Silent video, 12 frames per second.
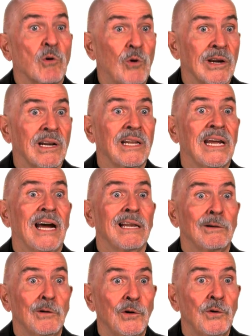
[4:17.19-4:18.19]
Quickly, I
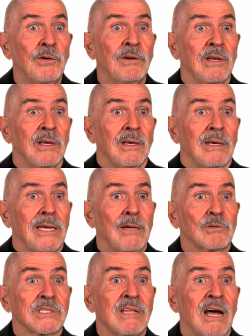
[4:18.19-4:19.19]
learned it
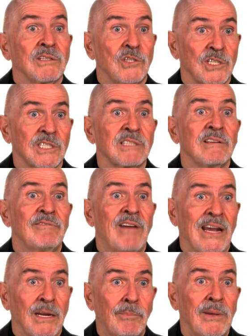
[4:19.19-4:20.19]
was not just
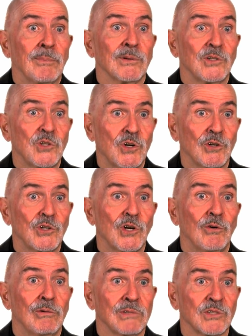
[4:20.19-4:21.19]
inviting people to church, it
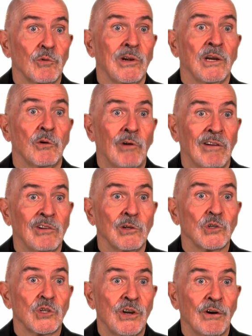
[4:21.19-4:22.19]
was really a
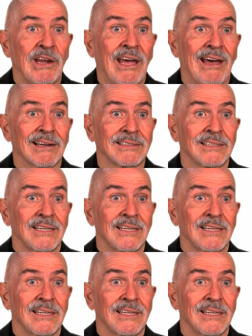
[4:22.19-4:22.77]
revolutionary act.